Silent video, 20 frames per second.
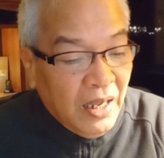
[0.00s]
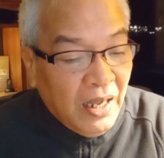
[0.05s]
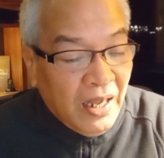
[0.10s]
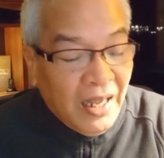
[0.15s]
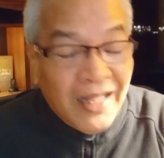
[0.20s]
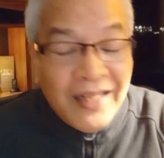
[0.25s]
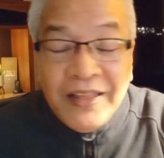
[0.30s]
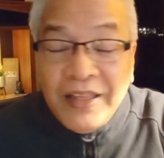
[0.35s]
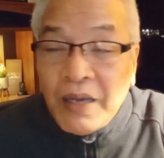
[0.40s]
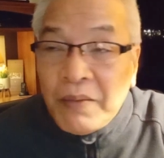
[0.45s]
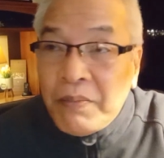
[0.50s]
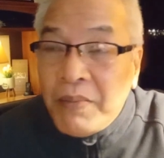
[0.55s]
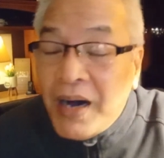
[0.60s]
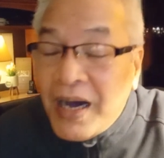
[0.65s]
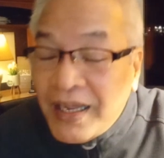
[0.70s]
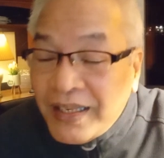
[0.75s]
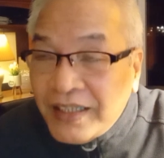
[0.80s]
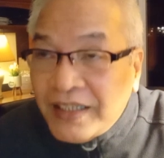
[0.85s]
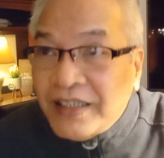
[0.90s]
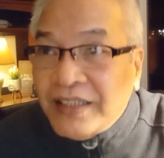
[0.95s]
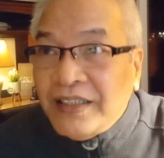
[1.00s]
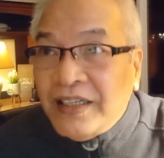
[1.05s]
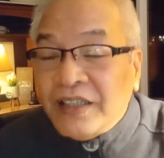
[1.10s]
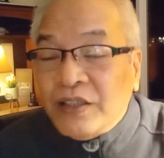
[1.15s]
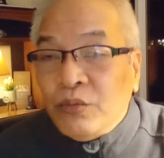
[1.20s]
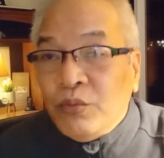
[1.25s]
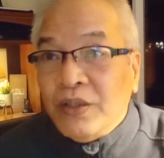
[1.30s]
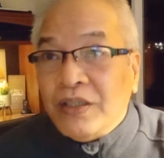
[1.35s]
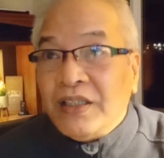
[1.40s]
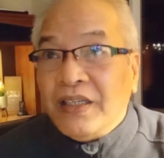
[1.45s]
and the manner that
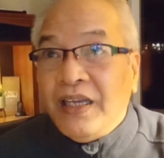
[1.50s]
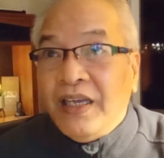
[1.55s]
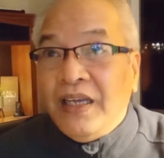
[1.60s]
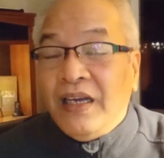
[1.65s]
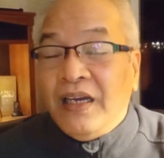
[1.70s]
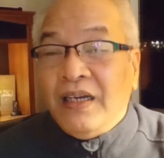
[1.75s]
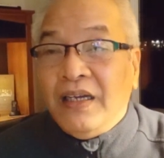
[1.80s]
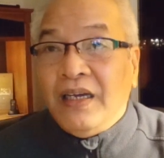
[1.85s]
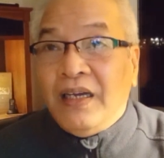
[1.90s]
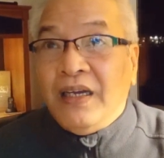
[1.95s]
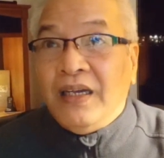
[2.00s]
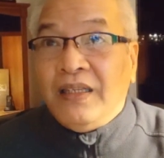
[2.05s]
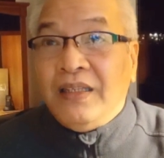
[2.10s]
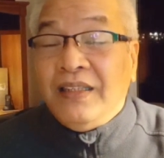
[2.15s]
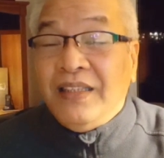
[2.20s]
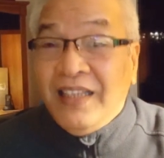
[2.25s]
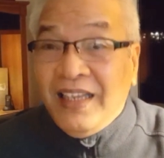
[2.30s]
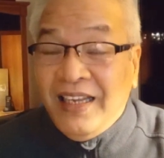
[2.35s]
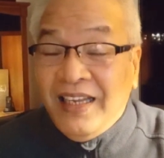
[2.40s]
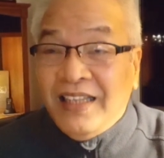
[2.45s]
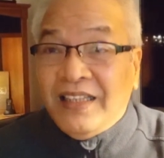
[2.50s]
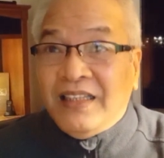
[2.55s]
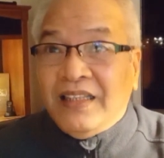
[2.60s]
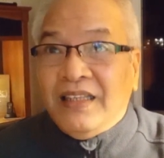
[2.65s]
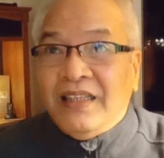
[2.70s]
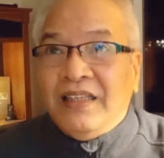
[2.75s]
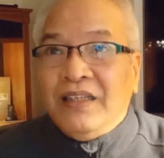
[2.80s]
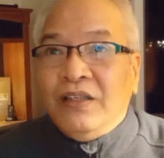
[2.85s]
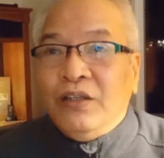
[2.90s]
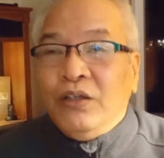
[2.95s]
we say it, no
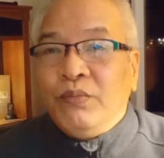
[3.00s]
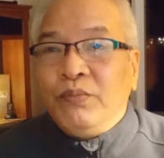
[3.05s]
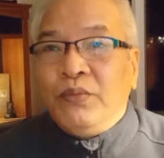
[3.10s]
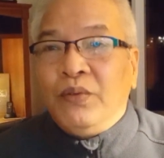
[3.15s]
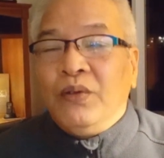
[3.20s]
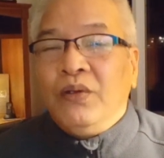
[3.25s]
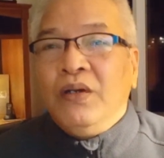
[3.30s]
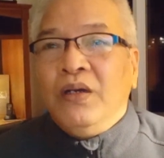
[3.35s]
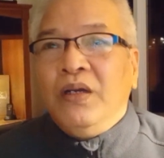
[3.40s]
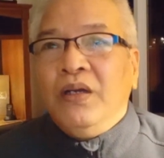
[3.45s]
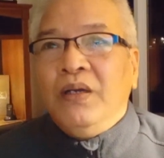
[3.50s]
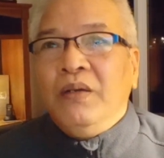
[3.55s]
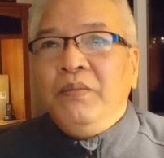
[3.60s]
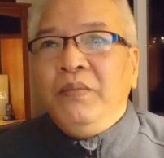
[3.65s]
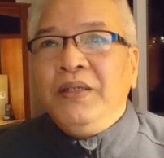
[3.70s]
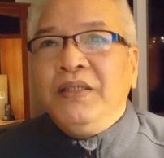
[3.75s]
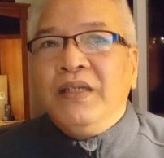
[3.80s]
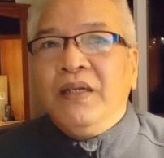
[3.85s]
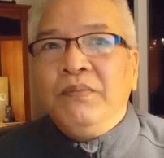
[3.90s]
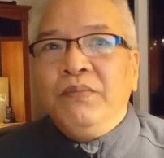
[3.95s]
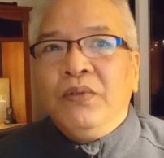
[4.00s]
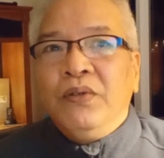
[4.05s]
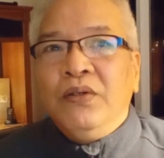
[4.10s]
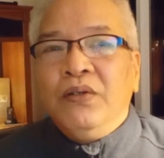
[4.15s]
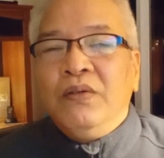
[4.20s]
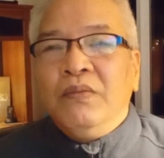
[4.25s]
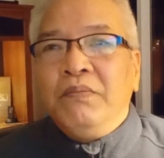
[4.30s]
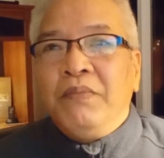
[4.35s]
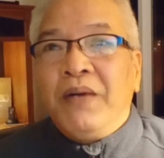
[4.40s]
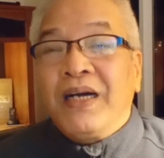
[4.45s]
po. Minsan po
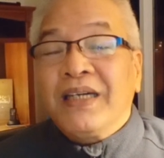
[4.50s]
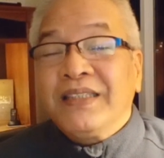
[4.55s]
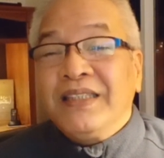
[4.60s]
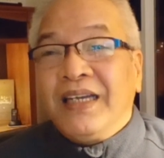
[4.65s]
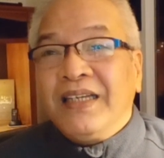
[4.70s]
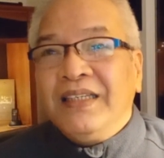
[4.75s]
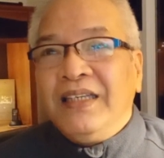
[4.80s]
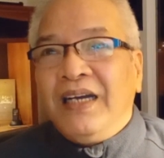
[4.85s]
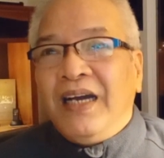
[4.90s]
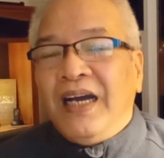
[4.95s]
yung baksak ng